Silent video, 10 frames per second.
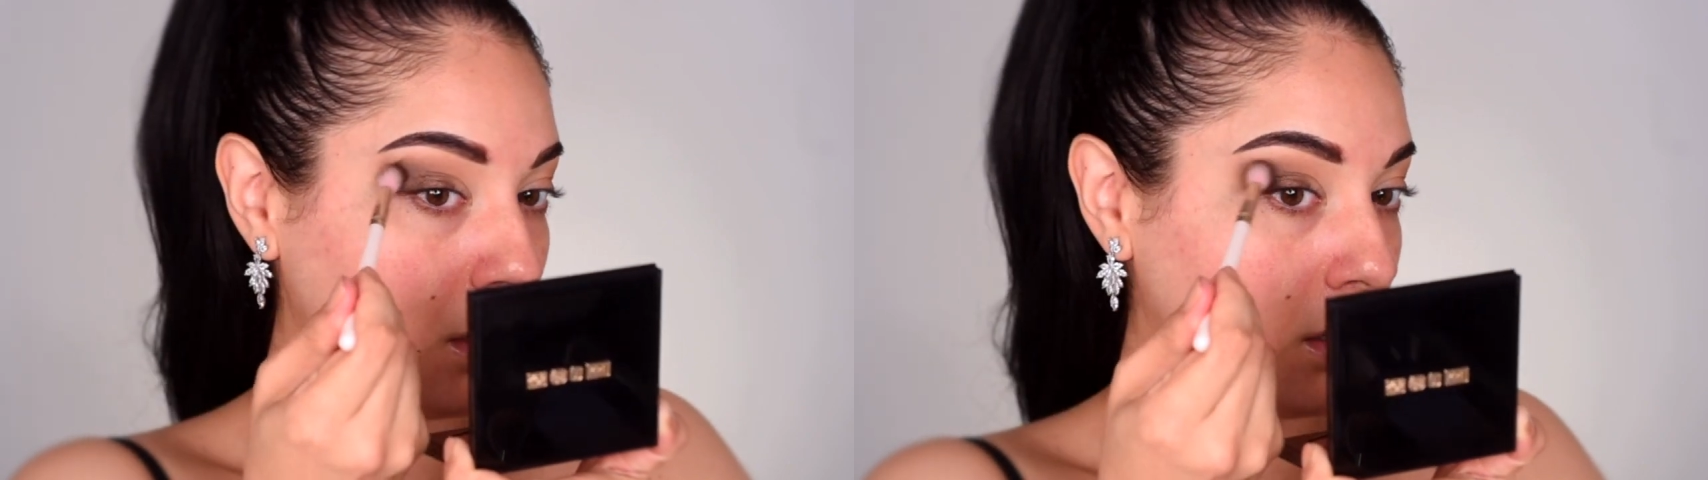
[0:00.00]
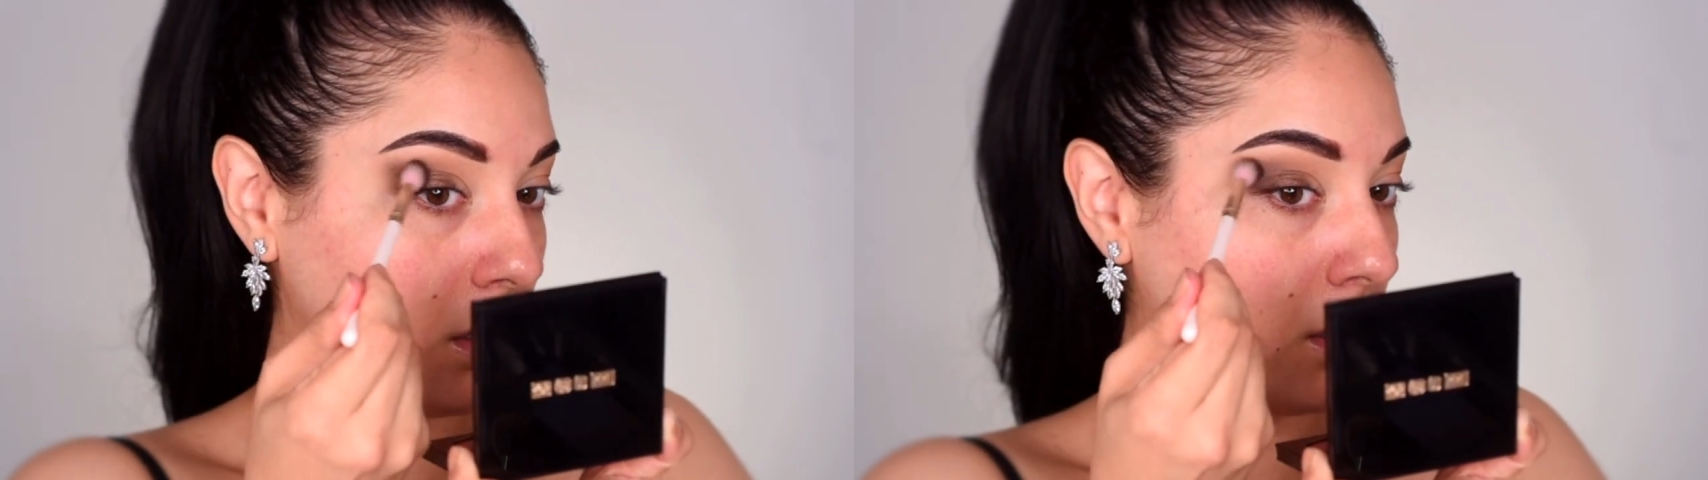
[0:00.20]

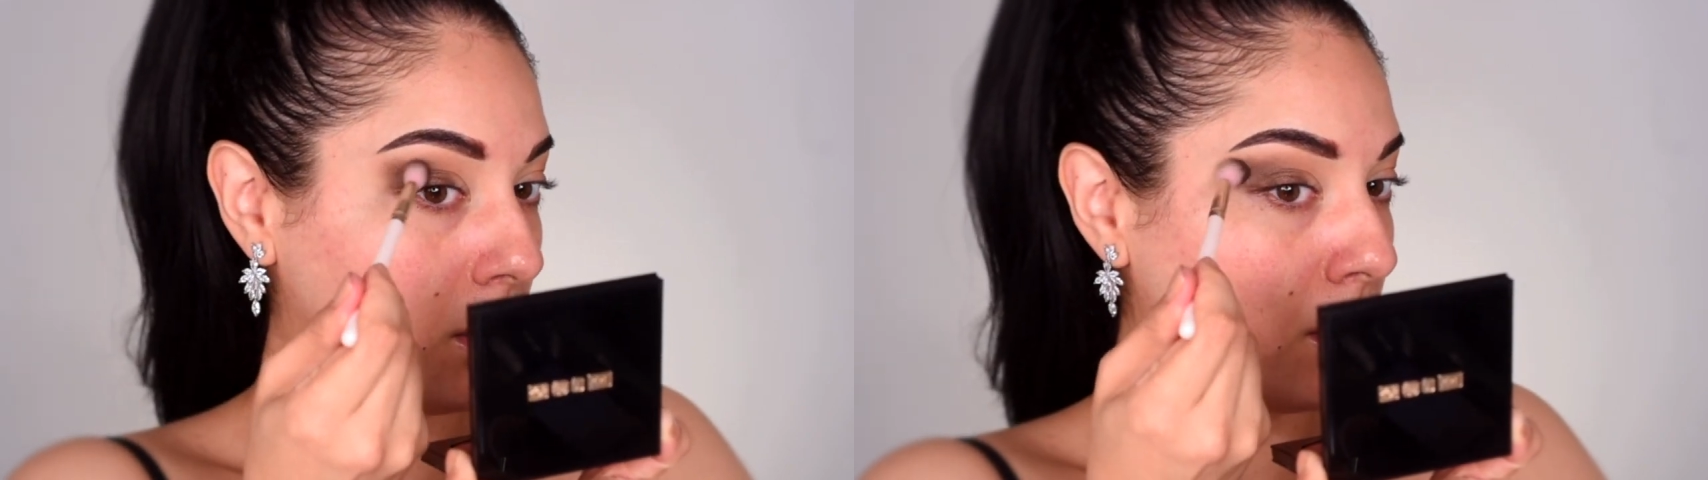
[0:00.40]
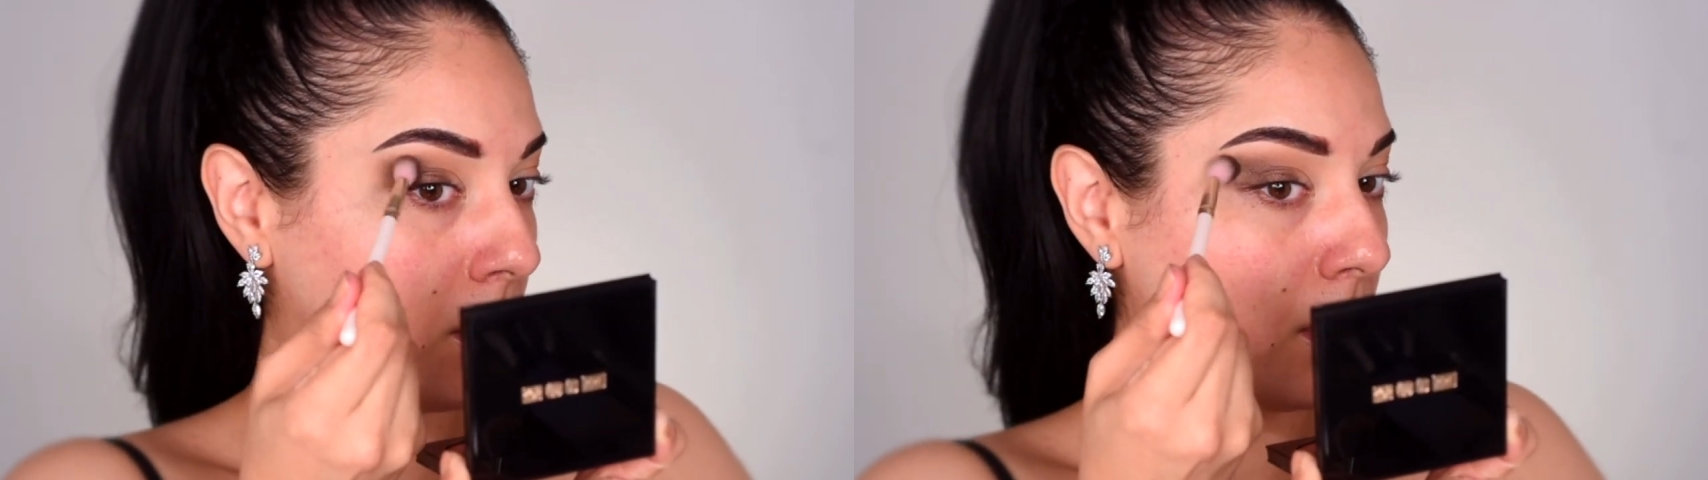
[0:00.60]

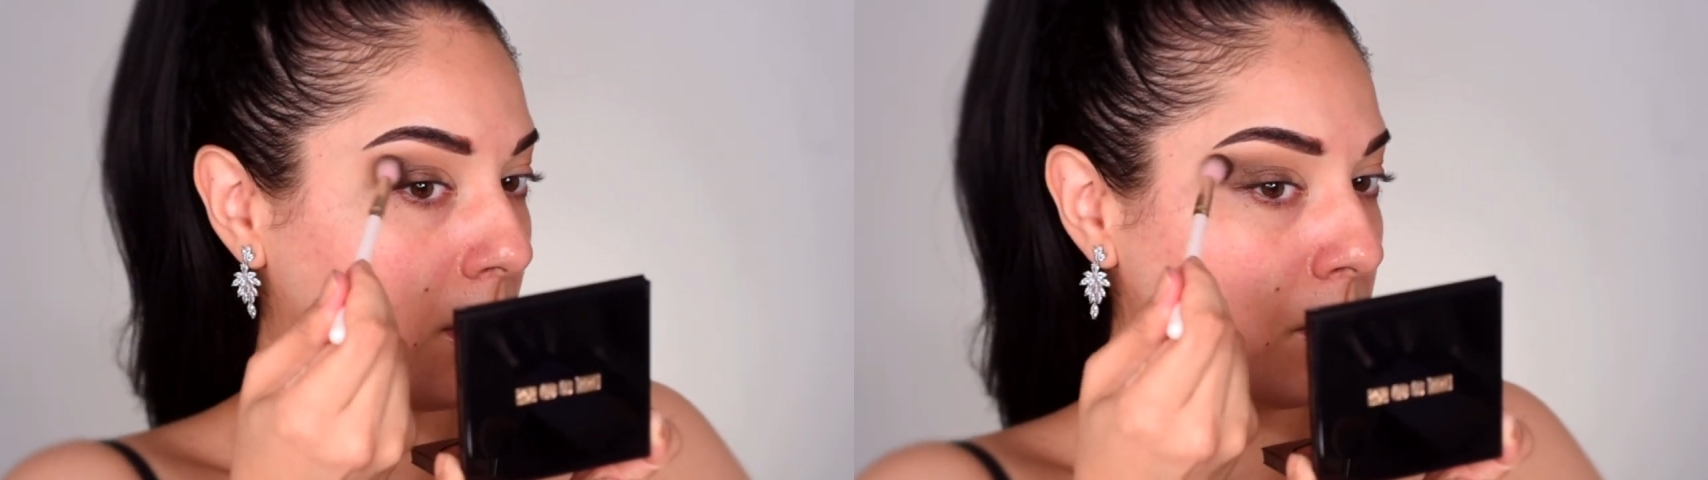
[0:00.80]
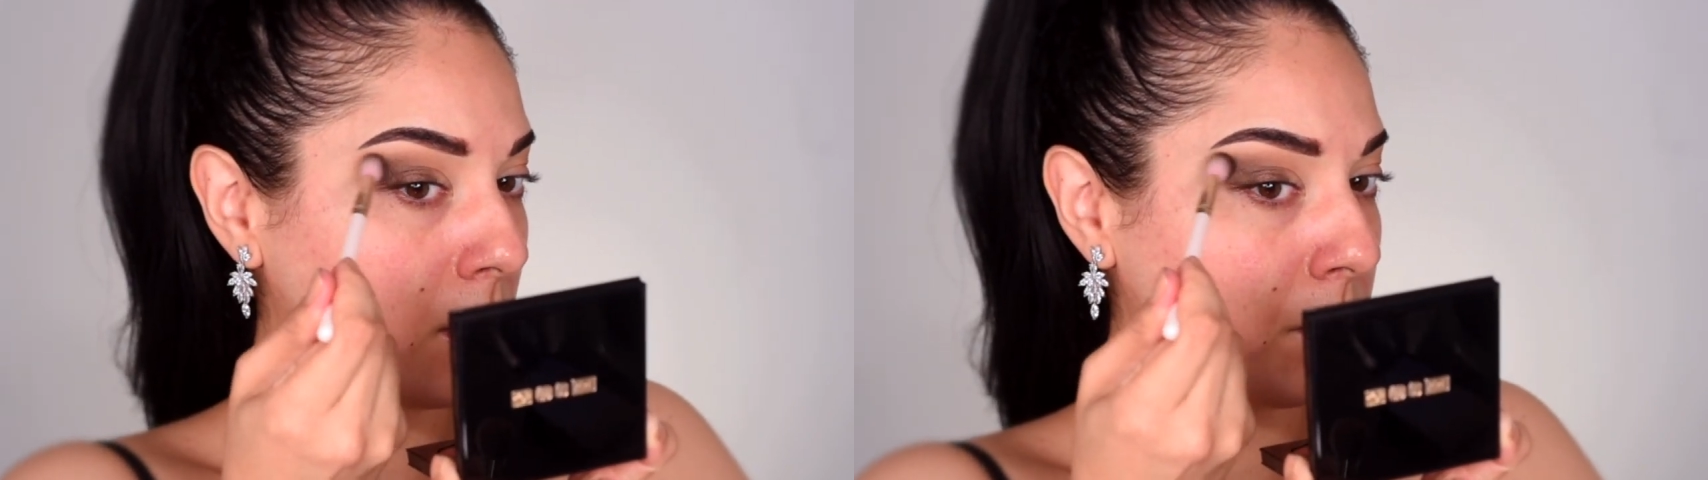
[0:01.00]
I think I'm
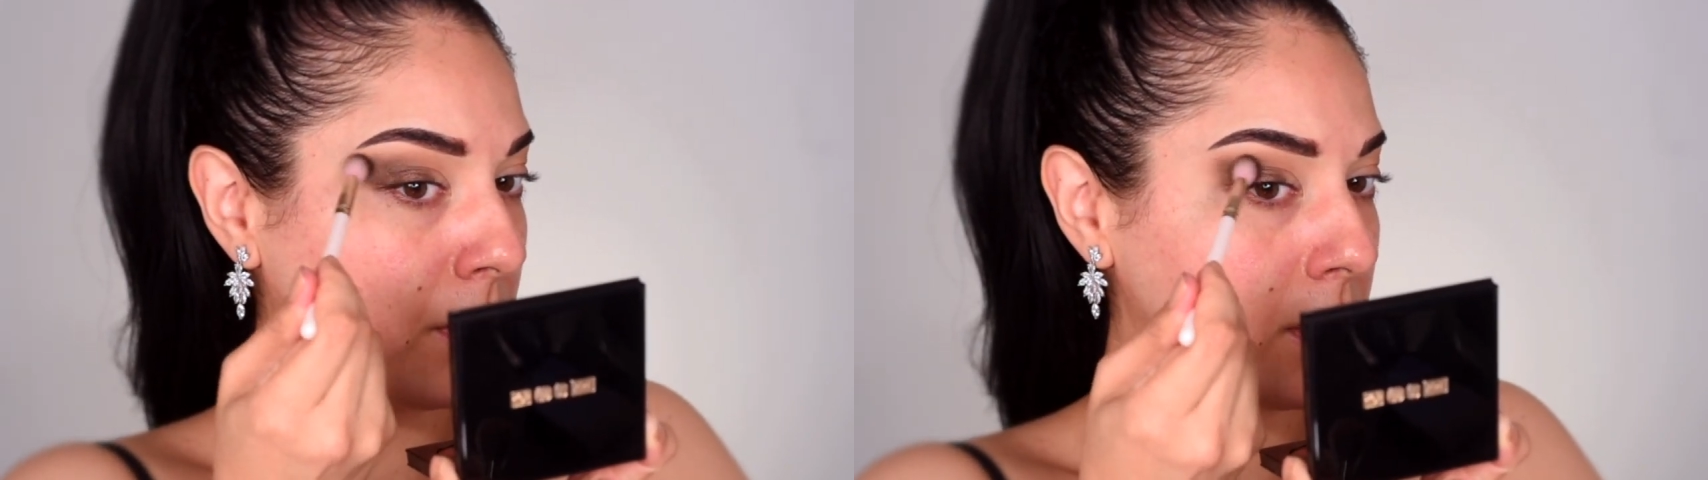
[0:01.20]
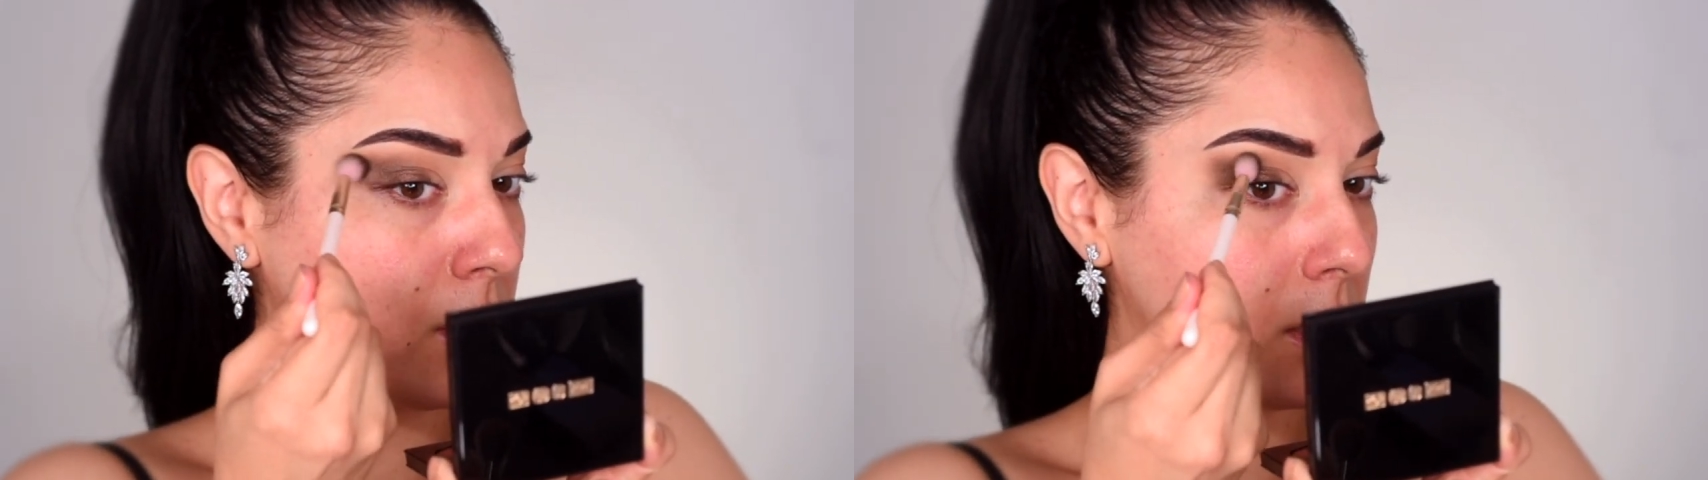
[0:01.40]
going to
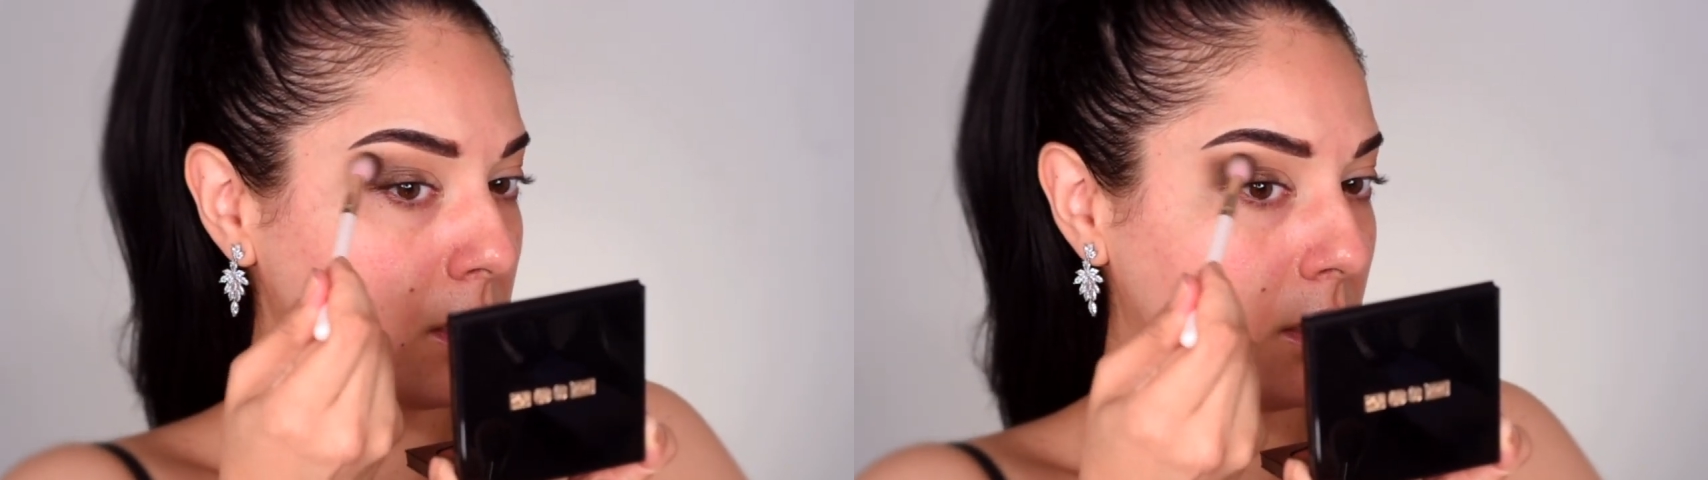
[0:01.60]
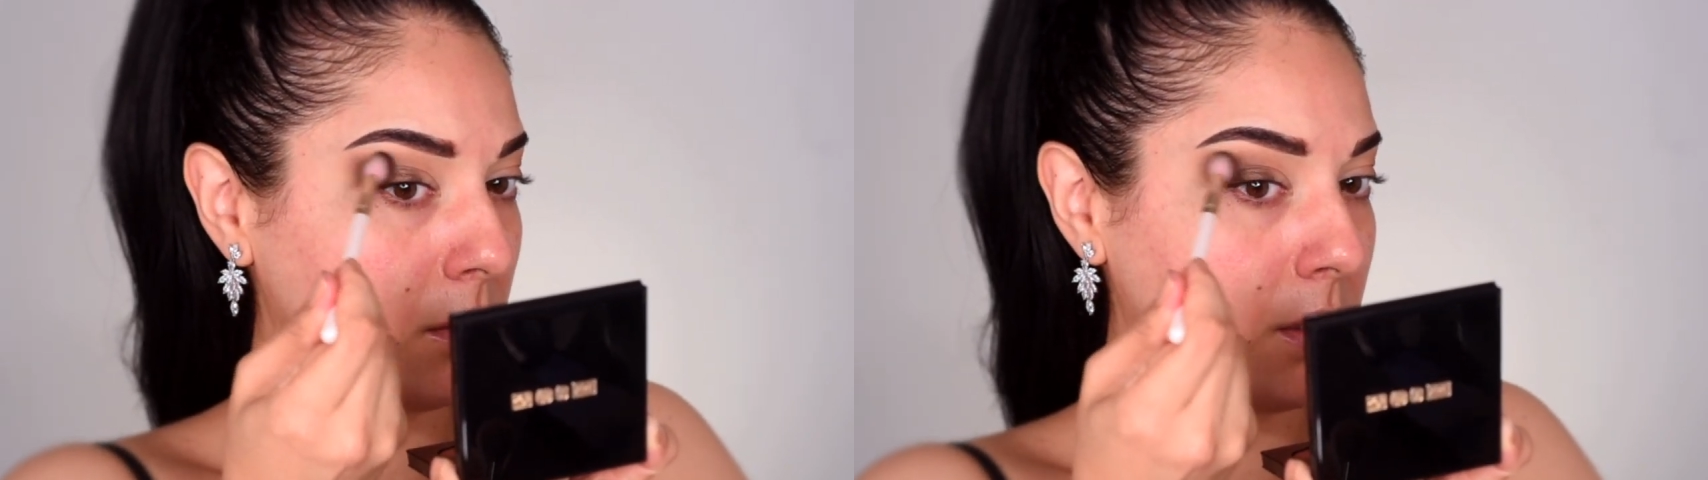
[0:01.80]
apply just a little